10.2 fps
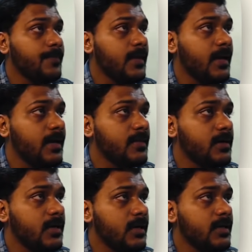and
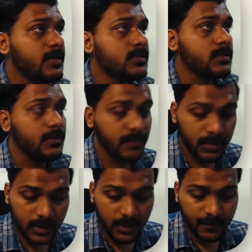the DNS
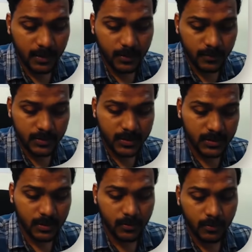server I will use
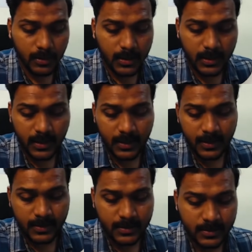as the Google
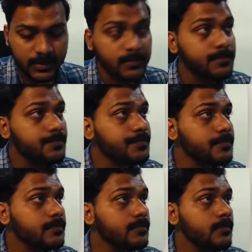DNS,
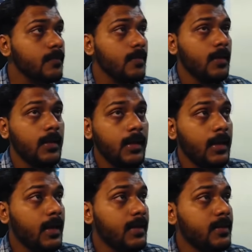
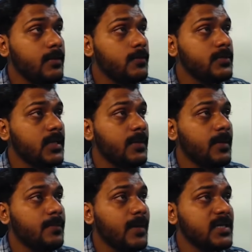and the username
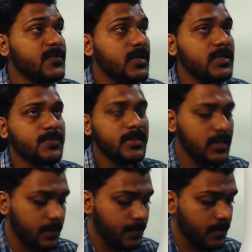and password as my
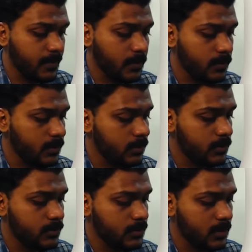triple PoE
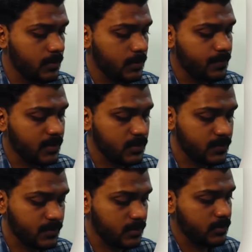username and
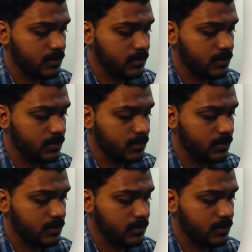password.